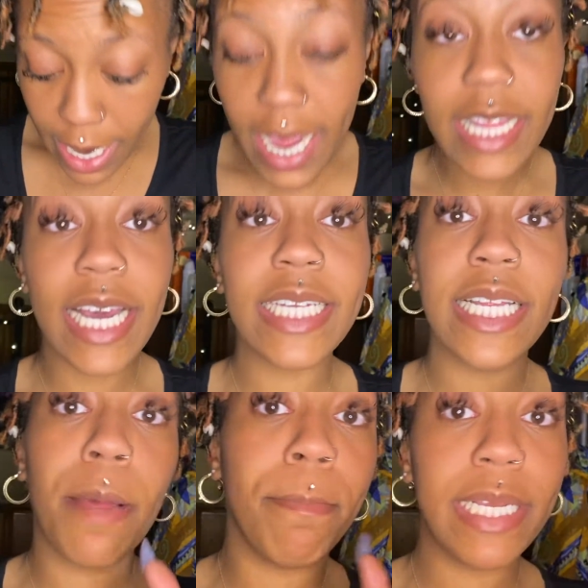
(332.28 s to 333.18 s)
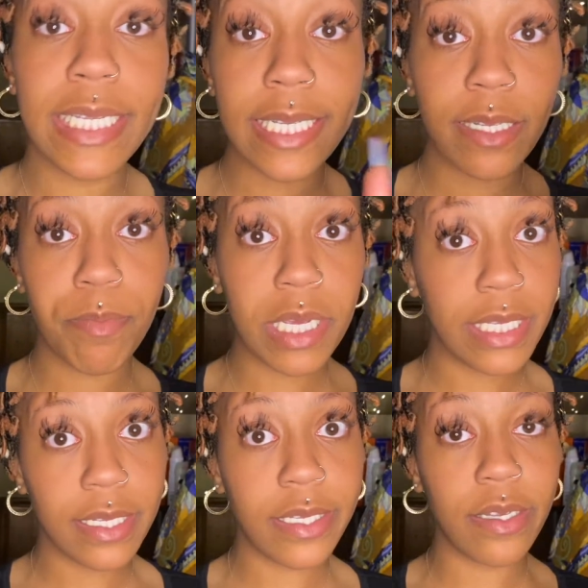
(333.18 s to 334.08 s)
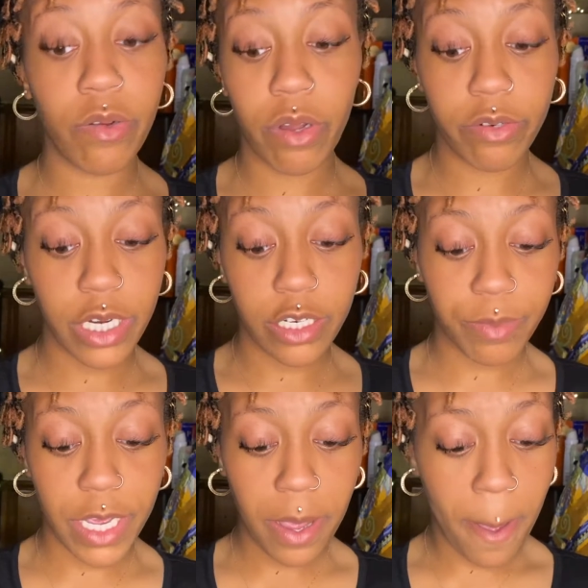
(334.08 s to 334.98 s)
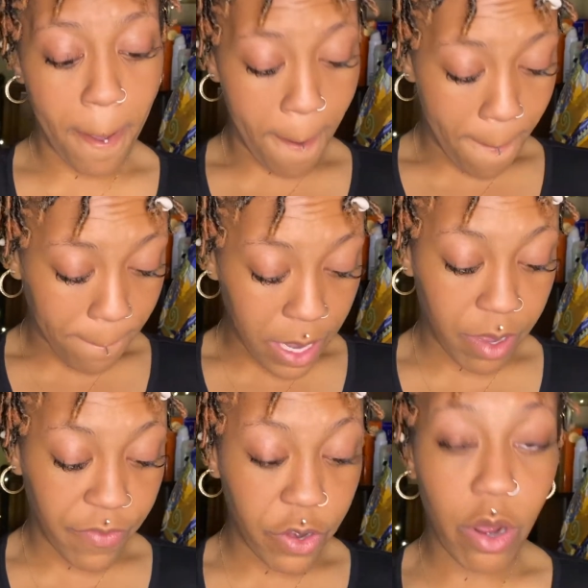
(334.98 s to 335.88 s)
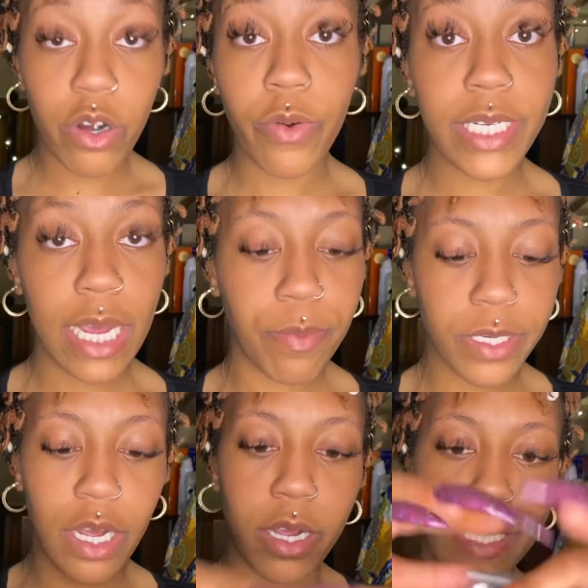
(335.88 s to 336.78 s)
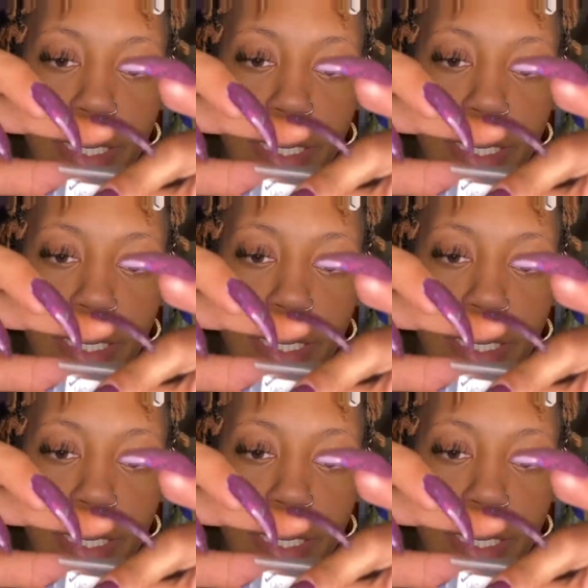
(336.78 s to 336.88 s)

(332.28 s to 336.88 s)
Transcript: and like I said, I'm missing some pieces, so don't judge me. But if you don't know what tapers are, this